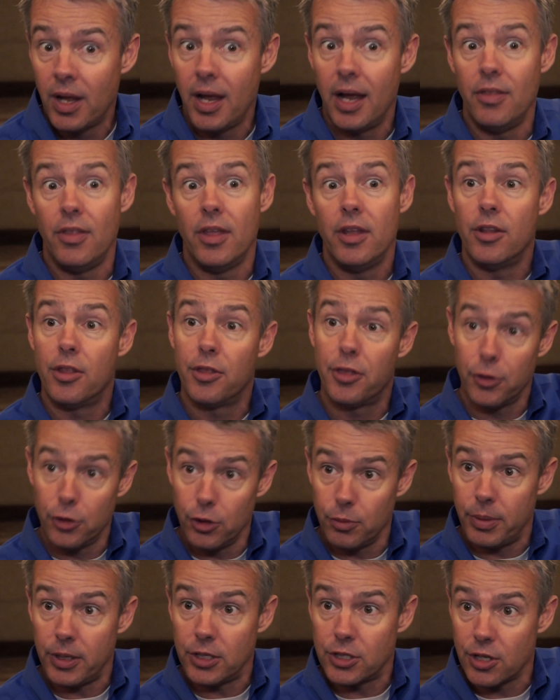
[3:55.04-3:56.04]
And then the
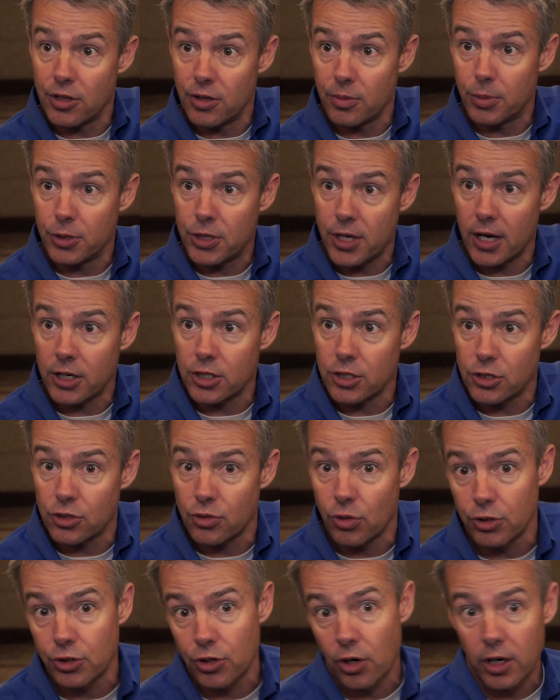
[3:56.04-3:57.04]
third piece of the protection
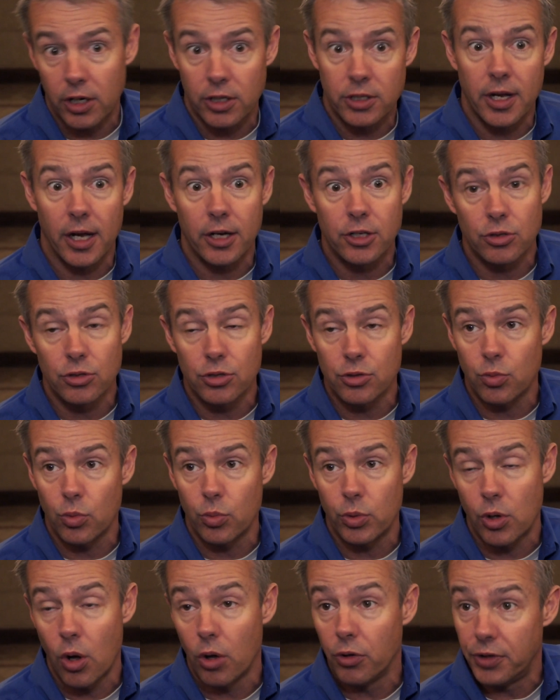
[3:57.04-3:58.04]
storage architecture is what
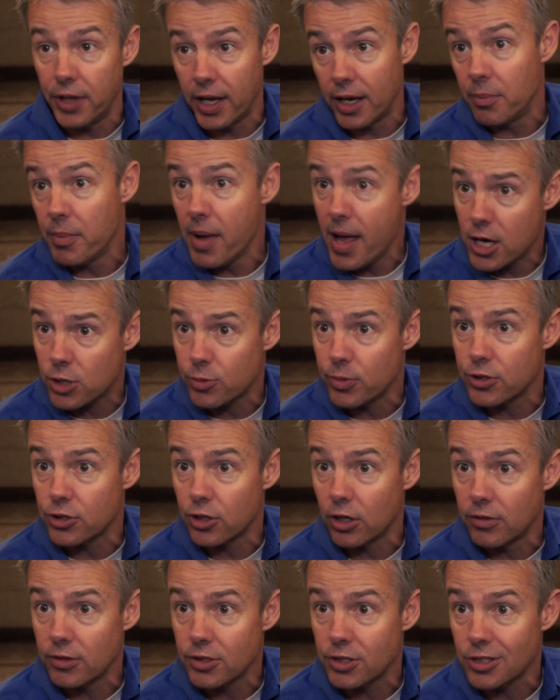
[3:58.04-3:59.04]
we call data management
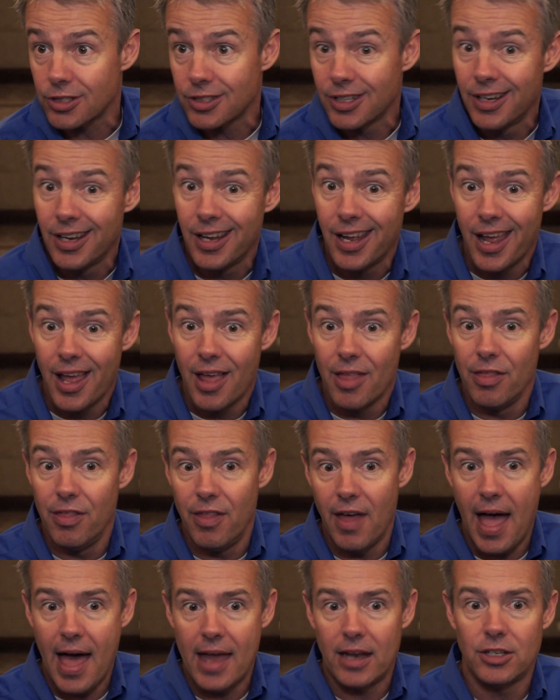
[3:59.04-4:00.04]
services.
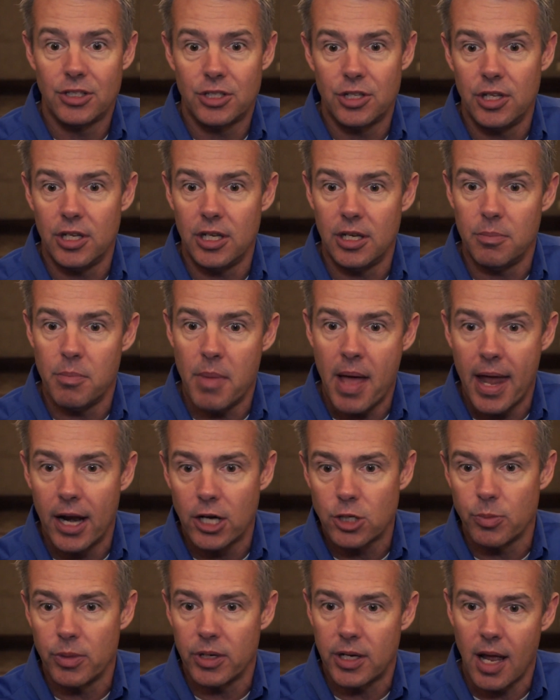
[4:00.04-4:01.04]
That is the
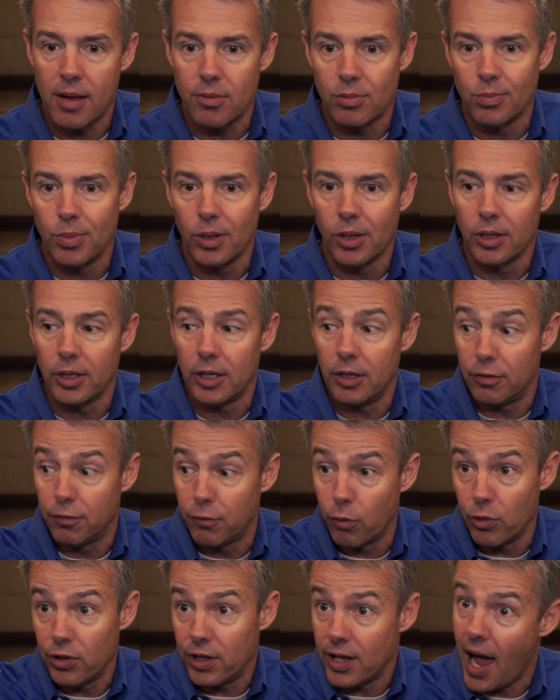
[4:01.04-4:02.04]
management capability
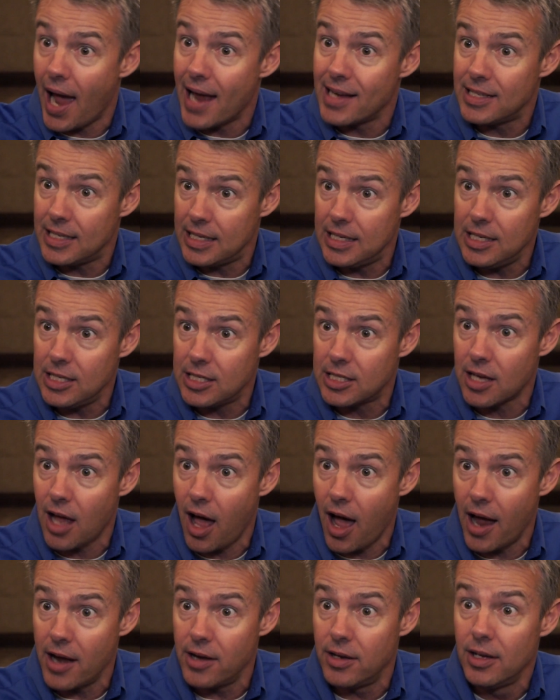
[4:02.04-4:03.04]
for the IT
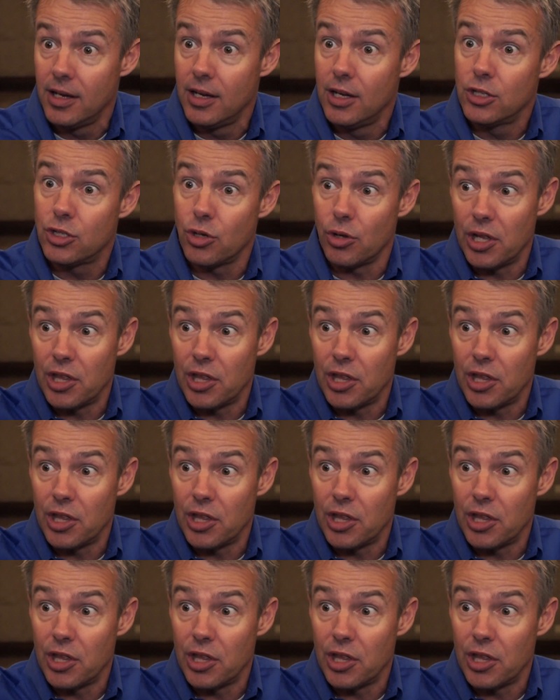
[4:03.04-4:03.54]
side so